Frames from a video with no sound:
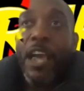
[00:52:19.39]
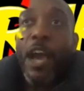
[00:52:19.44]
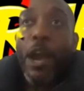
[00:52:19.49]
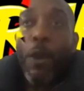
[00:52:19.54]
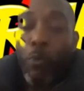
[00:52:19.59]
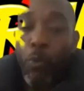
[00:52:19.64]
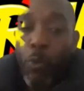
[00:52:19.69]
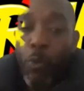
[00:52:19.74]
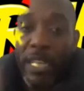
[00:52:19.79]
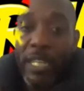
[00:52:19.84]

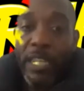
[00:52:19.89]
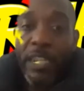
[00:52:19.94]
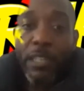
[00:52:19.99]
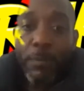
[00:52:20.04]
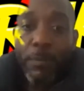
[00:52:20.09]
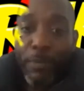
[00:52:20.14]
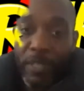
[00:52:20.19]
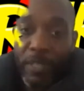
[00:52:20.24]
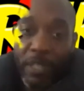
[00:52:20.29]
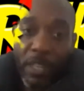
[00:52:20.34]
And we need to
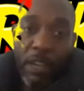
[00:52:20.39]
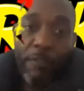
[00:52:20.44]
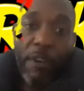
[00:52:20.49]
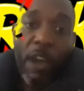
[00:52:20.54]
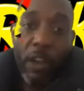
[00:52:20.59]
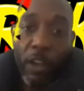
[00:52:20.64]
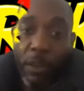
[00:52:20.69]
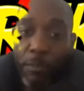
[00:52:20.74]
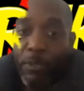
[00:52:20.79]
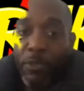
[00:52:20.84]
preserve
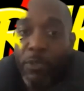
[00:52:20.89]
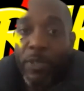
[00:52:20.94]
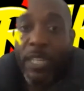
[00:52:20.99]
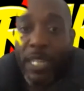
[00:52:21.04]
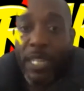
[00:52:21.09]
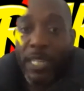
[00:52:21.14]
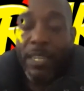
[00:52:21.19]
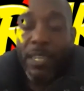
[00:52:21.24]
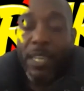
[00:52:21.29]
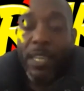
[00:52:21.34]
our
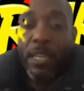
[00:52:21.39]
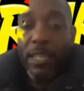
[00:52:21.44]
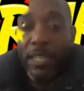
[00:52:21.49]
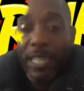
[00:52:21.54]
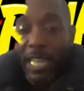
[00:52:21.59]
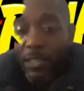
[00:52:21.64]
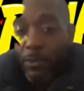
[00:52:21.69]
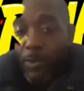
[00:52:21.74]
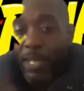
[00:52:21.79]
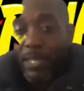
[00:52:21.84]
community.
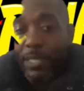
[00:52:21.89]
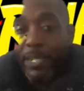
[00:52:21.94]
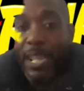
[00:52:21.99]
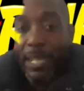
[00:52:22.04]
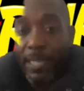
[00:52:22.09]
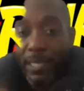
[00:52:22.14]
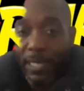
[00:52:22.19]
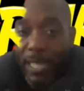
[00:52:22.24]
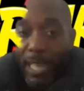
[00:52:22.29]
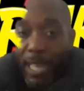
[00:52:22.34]
That's why I
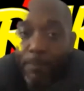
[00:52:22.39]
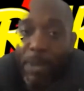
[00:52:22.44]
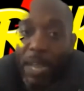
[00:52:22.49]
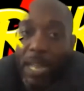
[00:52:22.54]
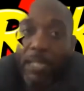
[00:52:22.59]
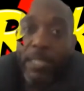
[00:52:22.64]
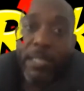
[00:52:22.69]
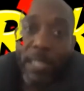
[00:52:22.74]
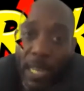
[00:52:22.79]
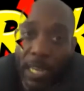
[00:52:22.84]
stand side by
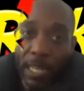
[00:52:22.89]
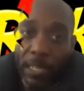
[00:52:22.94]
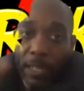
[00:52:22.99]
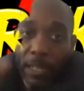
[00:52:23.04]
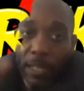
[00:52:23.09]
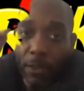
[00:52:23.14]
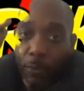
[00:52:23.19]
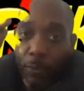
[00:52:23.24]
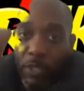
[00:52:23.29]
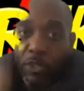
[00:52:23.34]
side
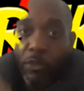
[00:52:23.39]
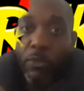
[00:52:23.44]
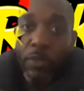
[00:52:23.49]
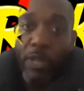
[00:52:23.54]
with you